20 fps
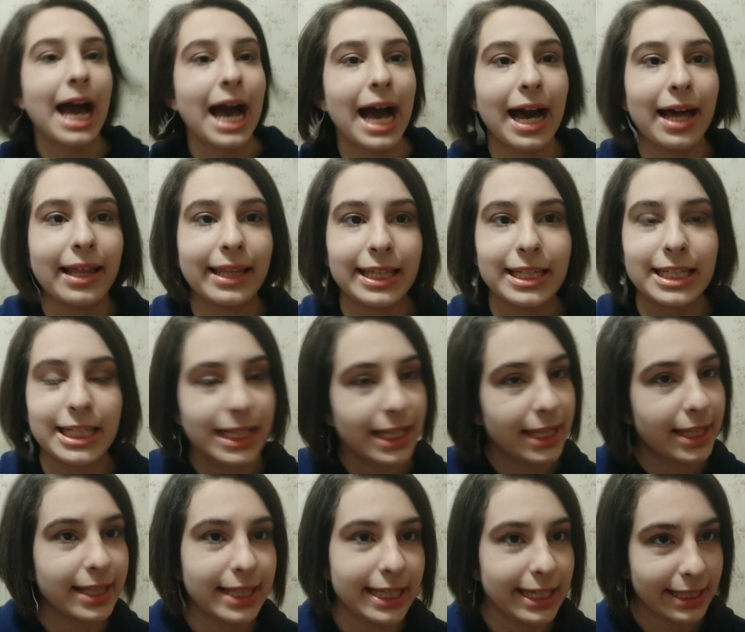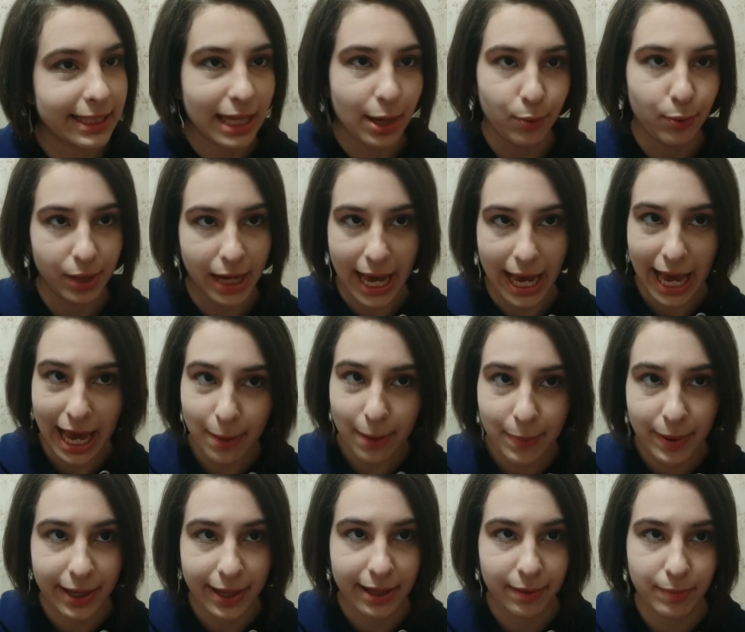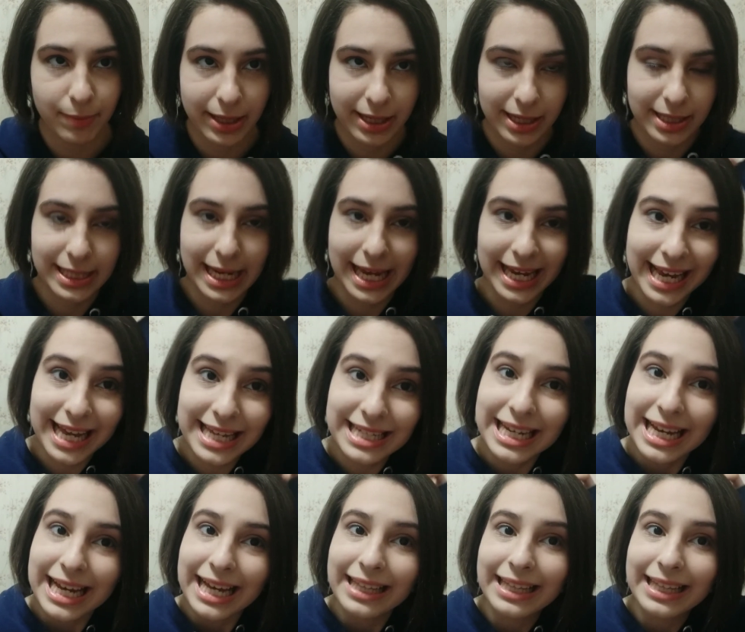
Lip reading: They didn't think that would happen because I guess